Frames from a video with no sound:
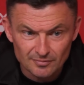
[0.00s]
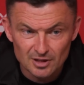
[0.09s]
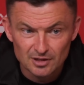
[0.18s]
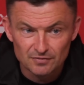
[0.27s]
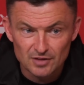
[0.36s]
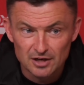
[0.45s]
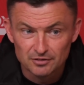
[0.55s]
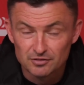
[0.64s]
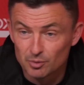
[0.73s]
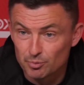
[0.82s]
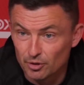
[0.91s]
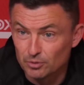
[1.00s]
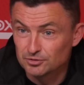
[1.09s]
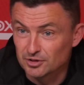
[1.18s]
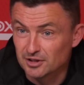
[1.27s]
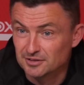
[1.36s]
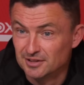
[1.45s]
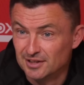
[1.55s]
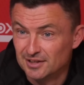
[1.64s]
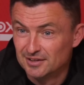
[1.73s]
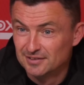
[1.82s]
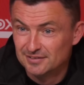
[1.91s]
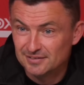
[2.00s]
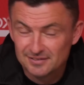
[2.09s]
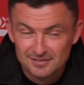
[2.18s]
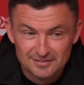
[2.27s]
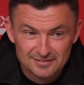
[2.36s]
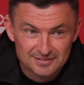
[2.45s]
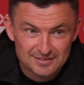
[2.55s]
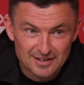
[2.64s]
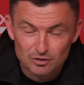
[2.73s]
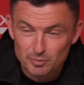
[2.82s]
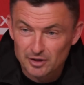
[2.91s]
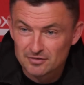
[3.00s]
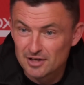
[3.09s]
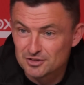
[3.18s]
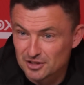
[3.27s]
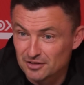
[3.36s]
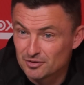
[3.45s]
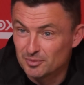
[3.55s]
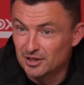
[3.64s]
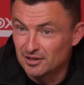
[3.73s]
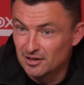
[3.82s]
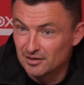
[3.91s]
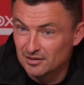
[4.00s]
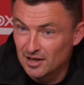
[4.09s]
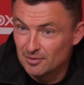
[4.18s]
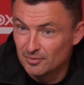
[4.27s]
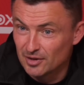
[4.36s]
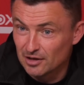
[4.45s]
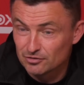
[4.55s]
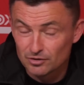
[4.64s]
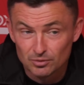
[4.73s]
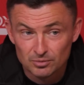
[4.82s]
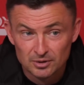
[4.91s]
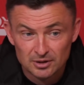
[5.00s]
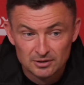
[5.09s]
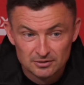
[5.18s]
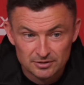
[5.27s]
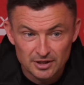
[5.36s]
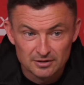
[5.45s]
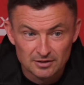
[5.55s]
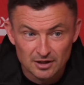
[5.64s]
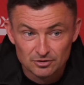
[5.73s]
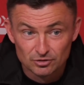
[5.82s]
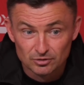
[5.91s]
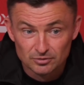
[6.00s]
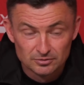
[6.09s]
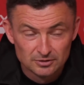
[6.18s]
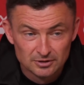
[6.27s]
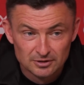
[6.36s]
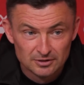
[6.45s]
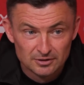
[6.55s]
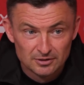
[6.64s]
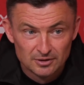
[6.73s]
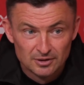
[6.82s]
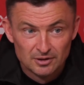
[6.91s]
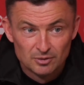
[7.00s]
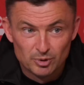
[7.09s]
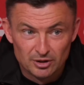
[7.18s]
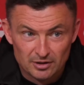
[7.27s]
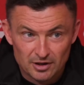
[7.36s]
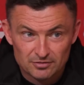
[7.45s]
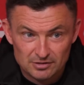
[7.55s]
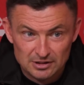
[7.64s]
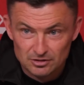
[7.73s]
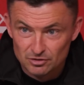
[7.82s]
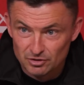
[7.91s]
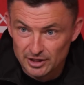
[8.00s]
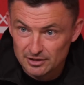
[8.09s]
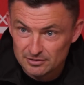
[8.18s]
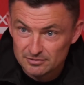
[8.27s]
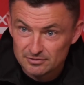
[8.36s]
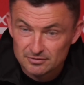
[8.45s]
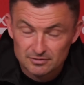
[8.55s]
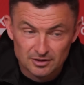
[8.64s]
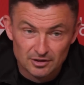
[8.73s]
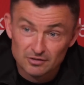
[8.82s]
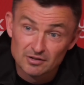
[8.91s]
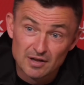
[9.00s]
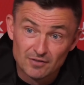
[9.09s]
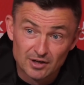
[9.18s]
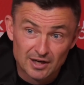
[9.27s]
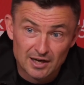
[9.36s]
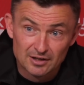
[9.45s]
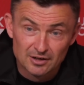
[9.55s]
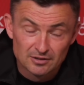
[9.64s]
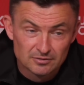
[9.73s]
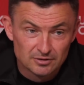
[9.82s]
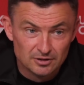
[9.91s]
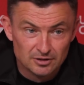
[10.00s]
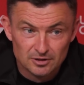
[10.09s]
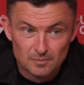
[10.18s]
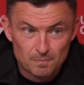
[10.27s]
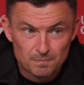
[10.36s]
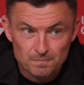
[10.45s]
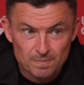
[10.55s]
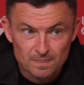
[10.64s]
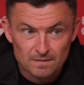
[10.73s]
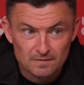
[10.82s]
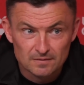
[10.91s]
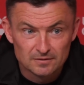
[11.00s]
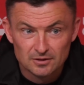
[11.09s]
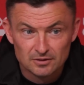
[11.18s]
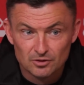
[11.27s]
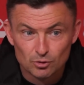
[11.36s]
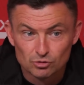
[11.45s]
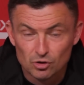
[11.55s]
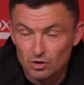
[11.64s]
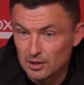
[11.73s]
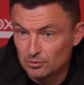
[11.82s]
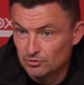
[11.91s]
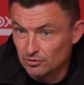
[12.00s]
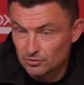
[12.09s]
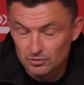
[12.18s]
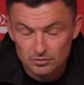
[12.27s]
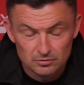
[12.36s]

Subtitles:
And if that is the approach, then the expectation has to be in line with that. So, yeah, Nigel, being there, seen it, done it at this level and higher, and knows all how to,